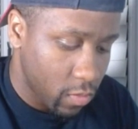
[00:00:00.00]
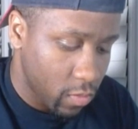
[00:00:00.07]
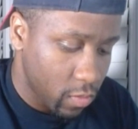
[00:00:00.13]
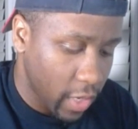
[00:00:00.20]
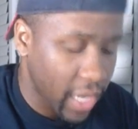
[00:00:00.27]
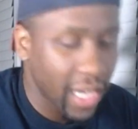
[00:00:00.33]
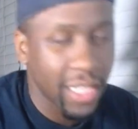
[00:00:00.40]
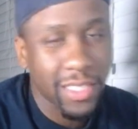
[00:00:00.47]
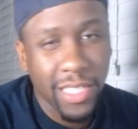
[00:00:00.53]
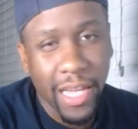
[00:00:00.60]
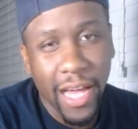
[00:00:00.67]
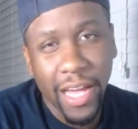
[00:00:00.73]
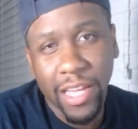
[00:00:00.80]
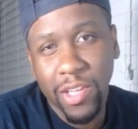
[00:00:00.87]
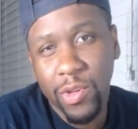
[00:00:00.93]
like I said,
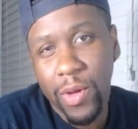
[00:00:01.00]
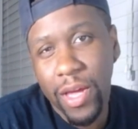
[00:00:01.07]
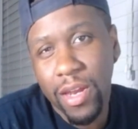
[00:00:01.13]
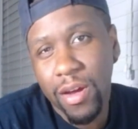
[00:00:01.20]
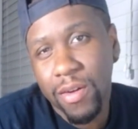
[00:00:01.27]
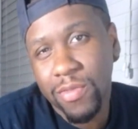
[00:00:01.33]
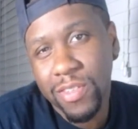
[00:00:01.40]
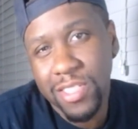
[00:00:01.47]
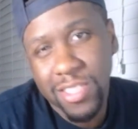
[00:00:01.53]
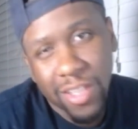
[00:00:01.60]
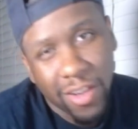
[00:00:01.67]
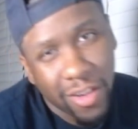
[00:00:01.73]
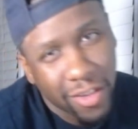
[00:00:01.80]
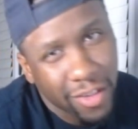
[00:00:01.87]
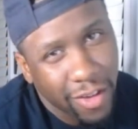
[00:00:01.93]
how can you hate off a
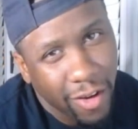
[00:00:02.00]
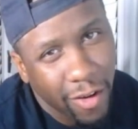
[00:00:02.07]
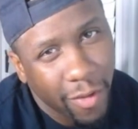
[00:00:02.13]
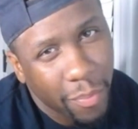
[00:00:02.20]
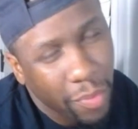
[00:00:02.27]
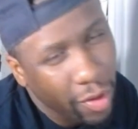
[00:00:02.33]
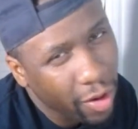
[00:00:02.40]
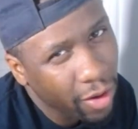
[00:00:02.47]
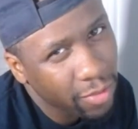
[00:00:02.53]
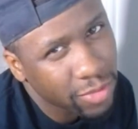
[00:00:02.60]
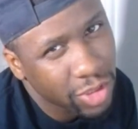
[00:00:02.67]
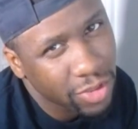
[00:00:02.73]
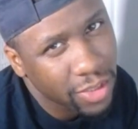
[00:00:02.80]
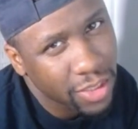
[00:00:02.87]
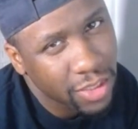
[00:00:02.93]
song called Palm
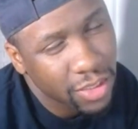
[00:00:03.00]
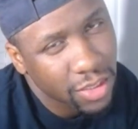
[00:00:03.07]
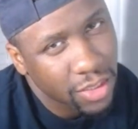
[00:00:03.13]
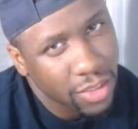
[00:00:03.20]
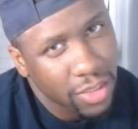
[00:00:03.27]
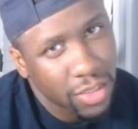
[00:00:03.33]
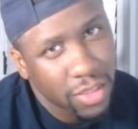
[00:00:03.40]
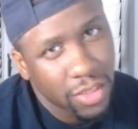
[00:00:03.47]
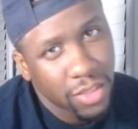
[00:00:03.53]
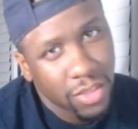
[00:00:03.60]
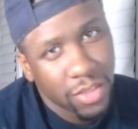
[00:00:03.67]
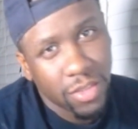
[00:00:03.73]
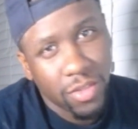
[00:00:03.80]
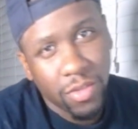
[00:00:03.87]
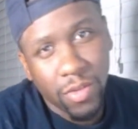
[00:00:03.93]
Trees?
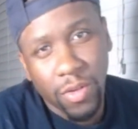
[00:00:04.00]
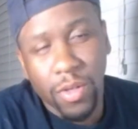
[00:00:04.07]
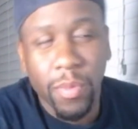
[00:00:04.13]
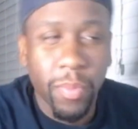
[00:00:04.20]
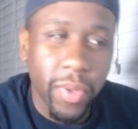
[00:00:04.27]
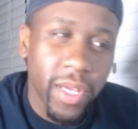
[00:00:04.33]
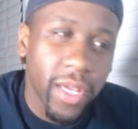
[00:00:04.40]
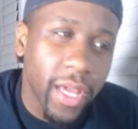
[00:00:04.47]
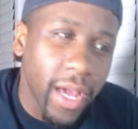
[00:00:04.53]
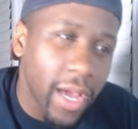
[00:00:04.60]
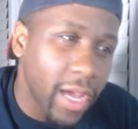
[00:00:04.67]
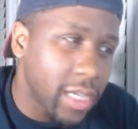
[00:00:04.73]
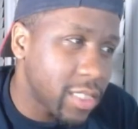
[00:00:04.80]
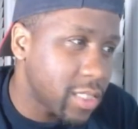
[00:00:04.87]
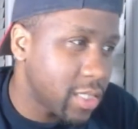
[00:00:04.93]
You know, the Big
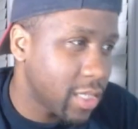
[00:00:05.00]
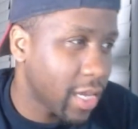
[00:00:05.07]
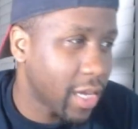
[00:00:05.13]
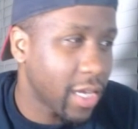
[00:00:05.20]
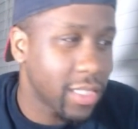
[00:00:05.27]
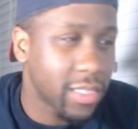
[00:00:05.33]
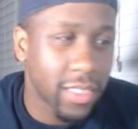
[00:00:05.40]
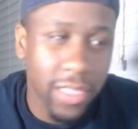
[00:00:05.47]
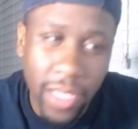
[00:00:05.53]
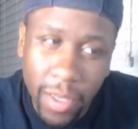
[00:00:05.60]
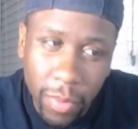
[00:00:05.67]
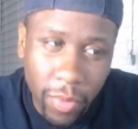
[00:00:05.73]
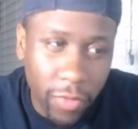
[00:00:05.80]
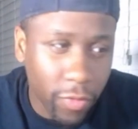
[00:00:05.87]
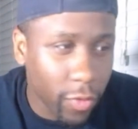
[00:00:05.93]
Hash, like I said
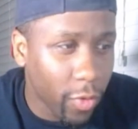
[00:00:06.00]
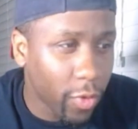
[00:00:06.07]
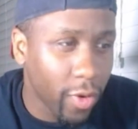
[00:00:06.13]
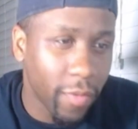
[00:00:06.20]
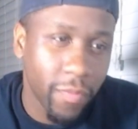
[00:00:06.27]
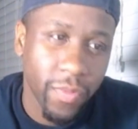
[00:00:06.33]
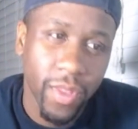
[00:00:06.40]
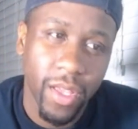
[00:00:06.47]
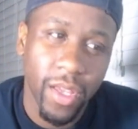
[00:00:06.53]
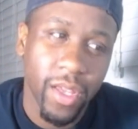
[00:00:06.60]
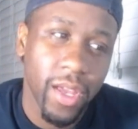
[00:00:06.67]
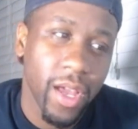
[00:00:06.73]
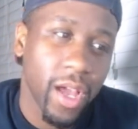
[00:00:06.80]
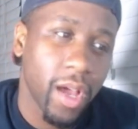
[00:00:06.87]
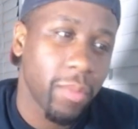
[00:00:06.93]
before,
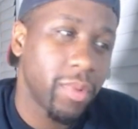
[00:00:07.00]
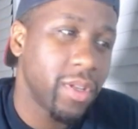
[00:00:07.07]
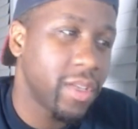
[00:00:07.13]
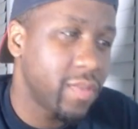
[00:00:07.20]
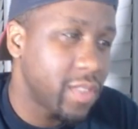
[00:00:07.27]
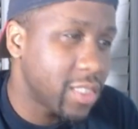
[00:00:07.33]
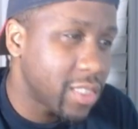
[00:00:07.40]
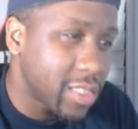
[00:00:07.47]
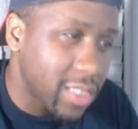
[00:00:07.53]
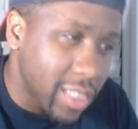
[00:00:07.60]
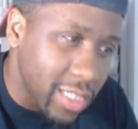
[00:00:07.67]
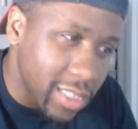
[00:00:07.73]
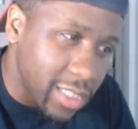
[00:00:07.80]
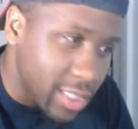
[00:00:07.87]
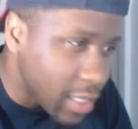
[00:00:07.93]
I believe this is
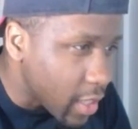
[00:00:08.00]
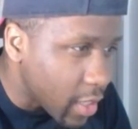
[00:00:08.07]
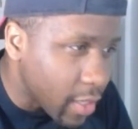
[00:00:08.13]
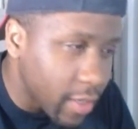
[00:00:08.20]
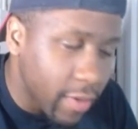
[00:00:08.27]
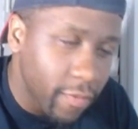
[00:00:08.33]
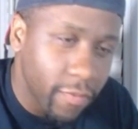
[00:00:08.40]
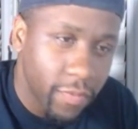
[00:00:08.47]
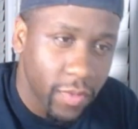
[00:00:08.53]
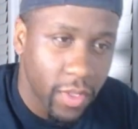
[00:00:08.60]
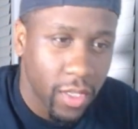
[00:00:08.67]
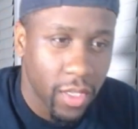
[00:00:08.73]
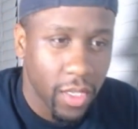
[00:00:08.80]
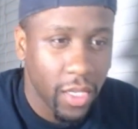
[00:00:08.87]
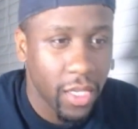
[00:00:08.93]
his year.
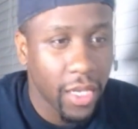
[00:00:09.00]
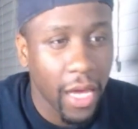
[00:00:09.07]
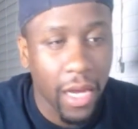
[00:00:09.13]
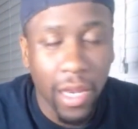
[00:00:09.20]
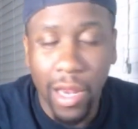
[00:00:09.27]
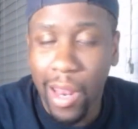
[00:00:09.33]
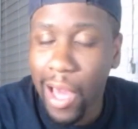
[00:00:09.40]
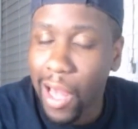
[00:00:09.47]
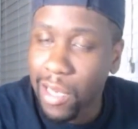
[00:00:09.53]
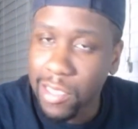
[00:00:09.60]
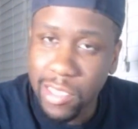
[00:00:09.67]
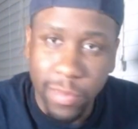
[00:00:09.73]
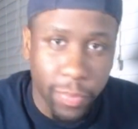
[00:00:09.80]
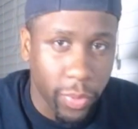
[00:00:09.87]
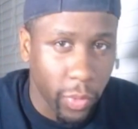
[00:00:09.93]
He got a lot of
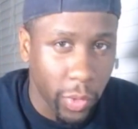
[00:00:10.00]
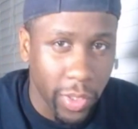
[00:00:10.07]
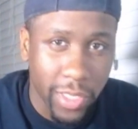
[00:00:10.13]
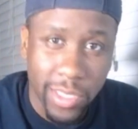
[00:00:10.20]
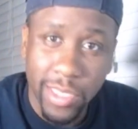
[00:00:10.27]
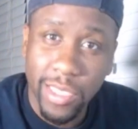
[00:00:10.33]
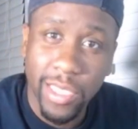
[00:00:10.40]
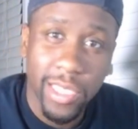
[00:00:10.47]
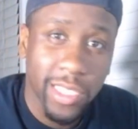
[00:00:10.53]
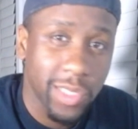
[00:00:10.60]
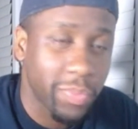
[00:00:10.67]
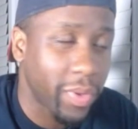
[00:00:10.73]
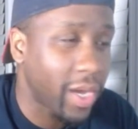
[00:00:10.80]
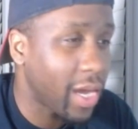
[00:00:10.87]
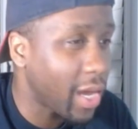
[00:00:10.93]
support. His city's
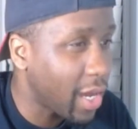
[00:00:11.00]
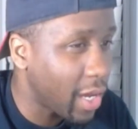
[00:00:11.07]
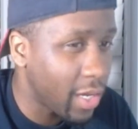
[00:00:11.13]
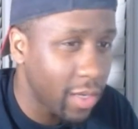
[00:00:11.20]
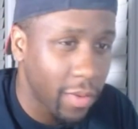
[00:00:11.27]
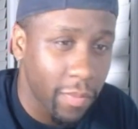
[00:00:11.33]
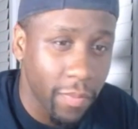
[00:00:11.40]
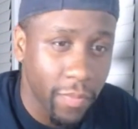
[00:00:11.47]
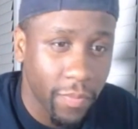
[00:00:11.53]
behind him.